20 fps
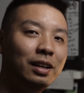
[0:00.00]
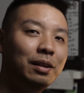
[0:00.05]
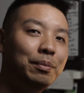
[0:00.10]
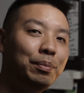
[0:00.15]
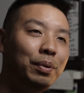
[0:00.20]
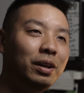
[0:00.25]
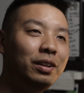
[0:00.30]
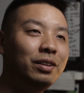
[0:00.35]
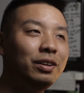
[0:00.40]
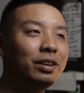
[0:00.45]
and
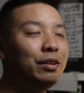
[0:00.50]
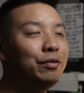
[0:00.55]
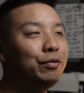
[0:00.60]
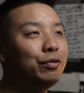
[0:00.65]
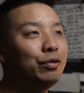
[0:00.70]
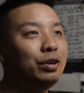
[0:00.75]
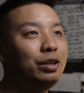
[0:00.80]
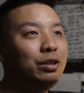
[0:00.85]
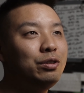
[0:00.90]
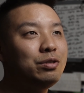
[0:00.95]
upon looking
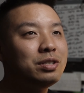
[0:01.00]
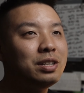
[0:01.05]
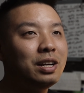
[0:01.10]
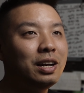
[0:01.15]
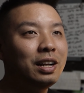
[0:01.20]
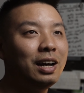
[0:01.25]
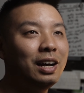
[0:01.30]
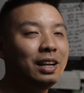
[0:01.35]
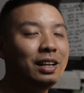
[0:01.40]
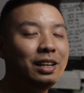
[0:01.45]
for a new
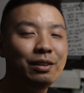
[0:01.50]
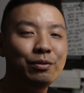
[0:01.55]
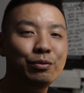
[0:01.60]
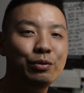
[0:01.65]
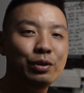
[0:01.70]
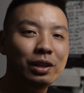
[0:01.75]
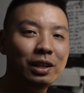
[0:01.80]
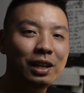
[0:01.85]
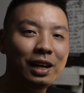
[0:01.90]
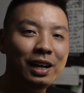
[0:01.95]
set, I didn't
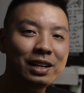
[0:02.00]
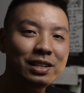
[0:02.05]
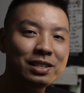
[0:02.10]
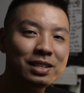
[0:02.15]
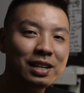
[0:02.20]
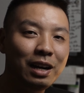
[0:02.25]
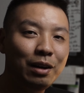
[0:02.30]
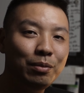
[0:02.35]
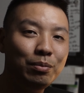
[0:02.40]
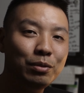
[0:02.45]
realize
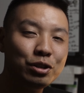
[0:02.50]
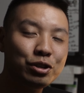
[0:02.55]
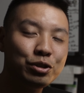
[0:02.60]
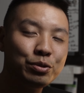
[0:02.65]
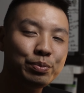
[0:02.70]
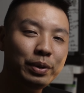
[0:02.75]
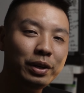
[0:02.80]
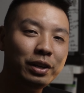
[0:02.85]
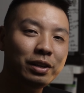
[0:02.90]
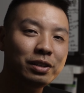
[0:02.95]
how much
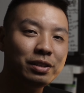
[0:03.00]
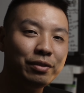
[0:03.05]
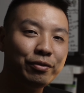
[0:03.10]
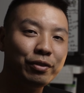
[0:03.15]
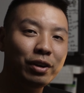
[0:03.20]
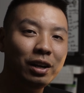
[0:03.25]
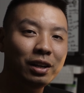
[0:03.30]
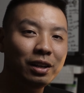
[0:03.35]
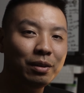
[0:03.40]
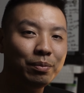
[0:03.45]
speakers have
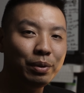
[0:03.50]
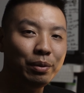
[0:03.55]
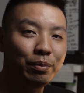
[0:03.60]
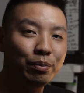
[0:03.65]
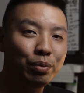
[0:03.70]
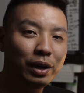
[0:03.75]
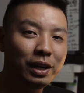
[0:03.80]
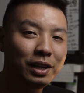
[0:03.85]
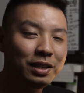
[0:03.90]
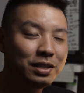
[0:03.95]
gone up in
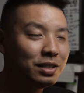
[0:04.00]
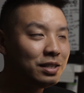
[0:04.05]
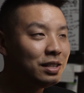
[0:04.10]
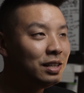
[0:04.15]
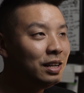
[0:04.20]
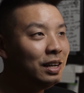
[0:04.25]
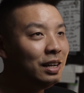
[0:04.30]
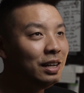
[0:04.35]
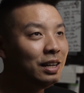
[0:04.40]
price.